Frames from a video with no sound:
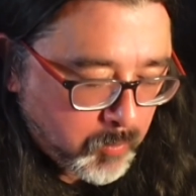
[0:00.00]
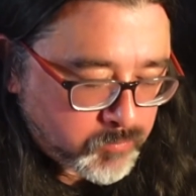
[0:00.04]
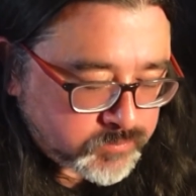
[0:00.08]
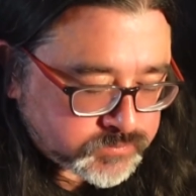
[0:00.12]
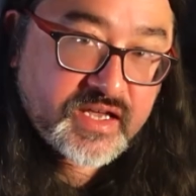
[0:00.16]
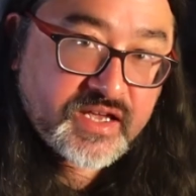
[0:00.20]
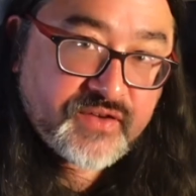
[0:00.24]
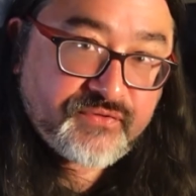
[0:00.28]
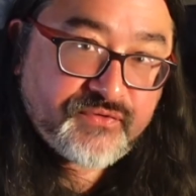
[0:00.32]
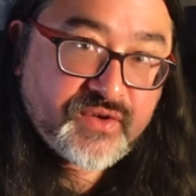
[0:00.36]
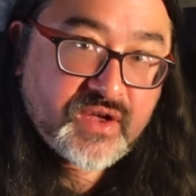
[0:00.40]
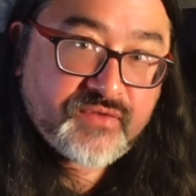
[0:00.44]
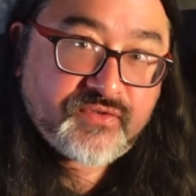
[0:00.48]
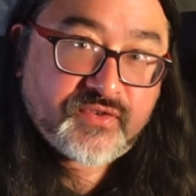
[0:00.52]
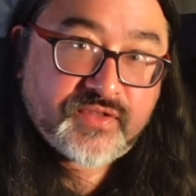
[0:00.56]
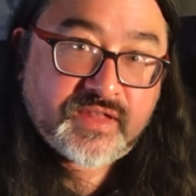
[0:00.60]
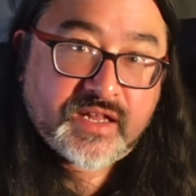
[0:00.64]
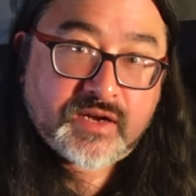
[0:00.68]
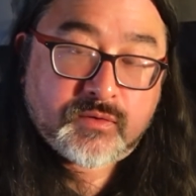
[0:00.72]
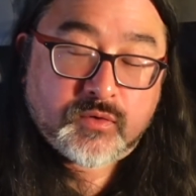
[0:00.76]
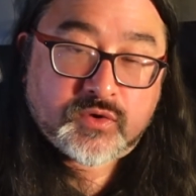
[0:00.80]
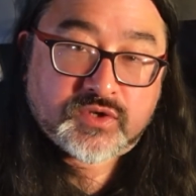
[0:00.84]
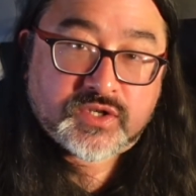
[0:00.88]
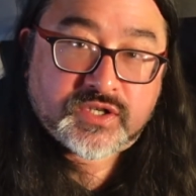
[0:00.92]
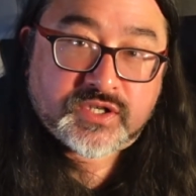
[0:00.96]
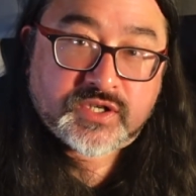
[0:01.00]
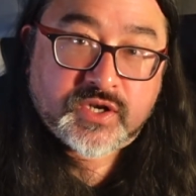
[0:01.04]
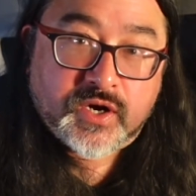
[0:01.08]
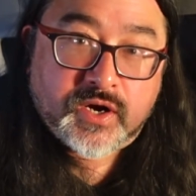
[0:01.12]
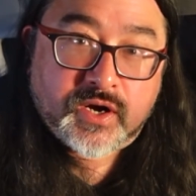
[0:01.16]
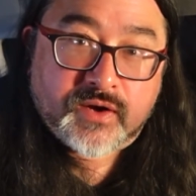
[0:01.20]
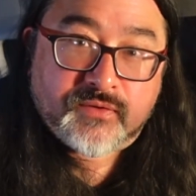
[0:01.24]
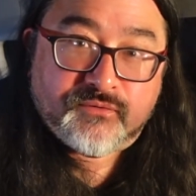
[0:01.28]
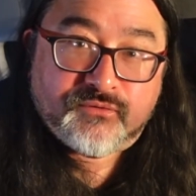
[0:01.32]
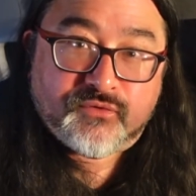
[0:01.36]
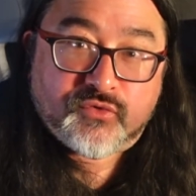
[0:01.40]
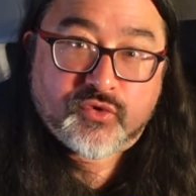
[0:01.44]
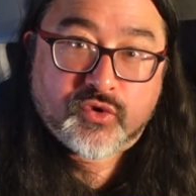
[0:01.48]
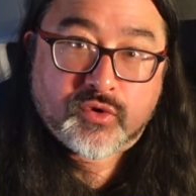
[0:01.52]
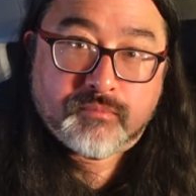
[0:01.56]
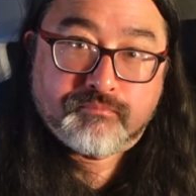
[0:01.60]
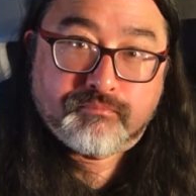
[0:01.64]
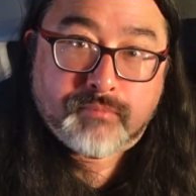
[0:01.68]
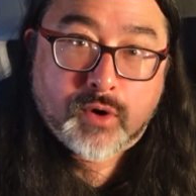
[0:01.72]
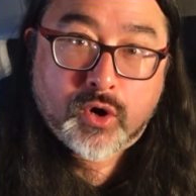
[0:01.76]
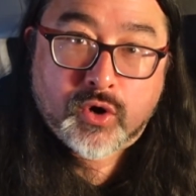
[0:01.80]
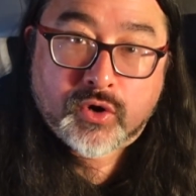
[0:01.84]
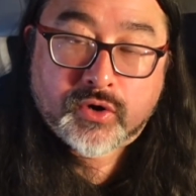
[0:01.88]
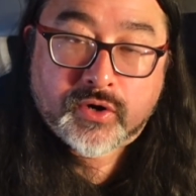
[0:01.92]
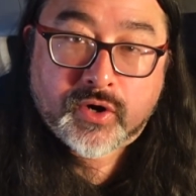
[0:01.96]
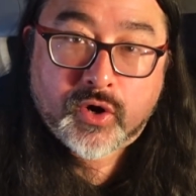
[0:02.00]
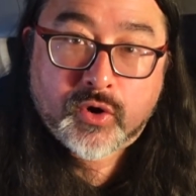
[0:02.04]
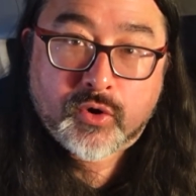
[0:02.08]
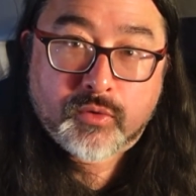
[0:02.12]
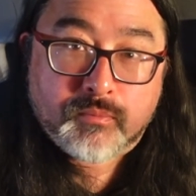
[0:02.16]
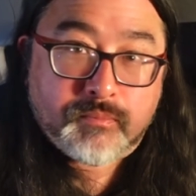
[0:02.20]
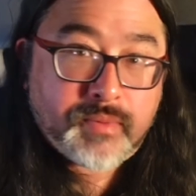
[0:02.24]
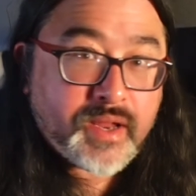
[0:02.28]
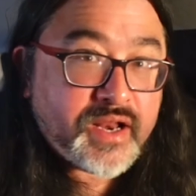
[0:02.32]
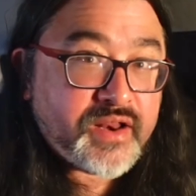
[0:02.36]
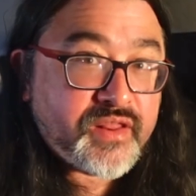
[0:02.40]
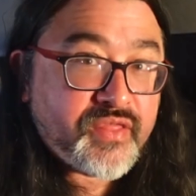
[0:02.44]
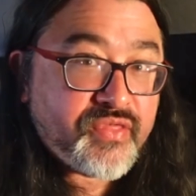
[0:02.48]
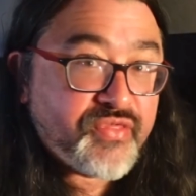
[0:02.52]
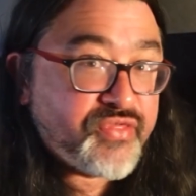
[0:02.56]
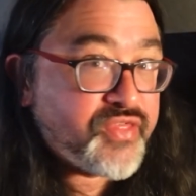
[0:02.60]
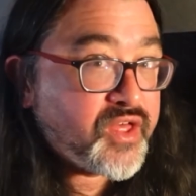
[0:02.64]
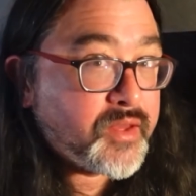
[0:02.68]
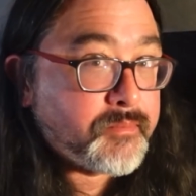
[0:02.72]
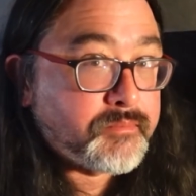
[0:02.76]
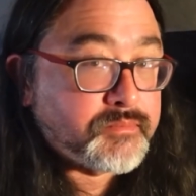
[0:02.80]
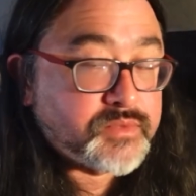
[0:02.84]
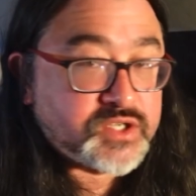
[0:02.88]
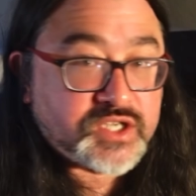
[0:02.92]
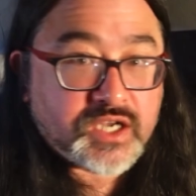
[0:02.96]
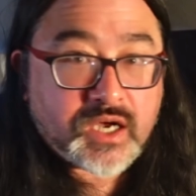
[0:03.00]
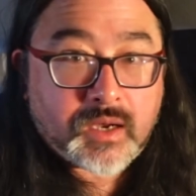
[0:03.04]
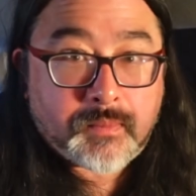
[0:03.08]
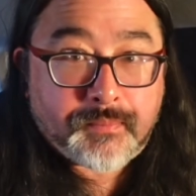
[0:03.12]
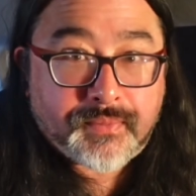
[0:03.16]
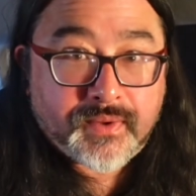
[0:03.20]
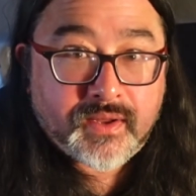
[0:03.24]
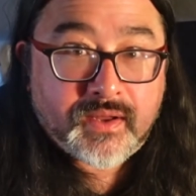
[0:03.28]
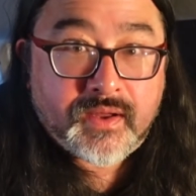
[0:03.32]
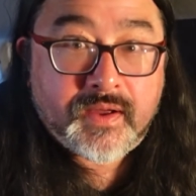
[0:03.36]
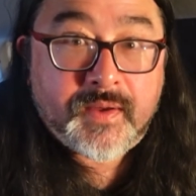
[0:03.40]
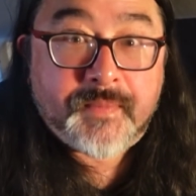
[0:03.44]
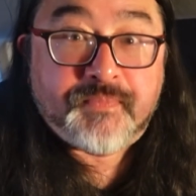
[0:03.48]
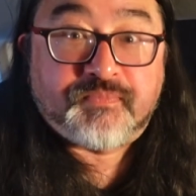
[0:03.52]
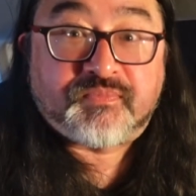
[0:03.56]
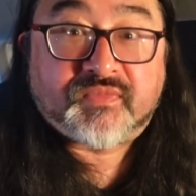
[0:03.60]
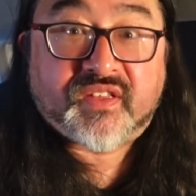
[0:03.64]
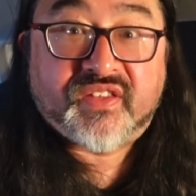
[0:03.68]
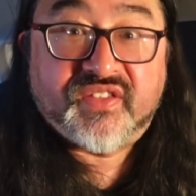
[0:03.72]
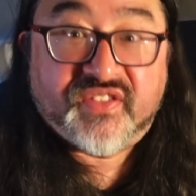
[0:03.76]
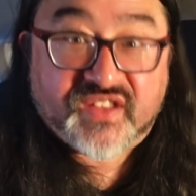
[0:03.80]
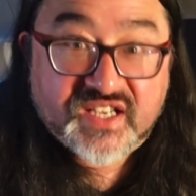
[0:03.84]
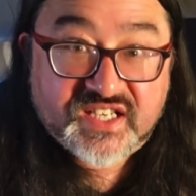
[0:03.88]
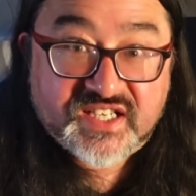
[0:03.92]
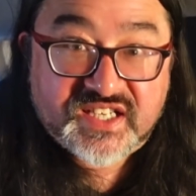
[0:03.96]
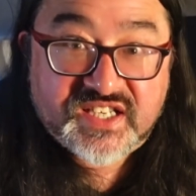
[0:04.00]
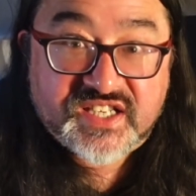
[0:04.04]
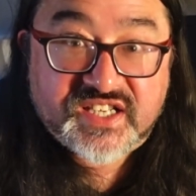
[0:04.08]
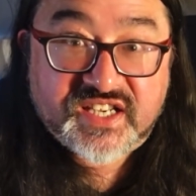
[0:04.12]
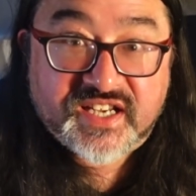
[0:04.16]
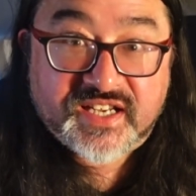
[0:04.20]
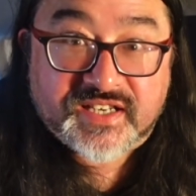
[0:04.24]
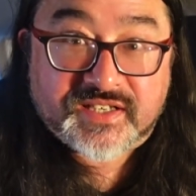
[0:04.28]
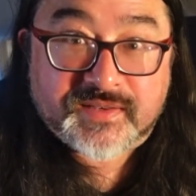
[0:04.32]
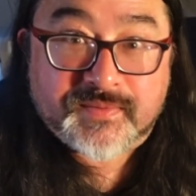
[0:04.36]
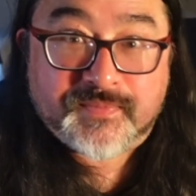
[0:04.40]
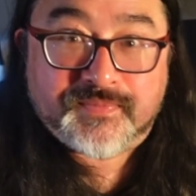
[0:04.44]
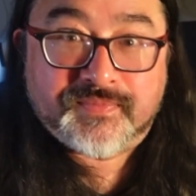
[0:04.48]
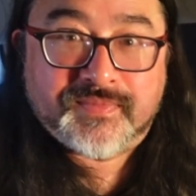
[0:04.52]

If ever there was a time for a bongo bend thumbs up, this is it.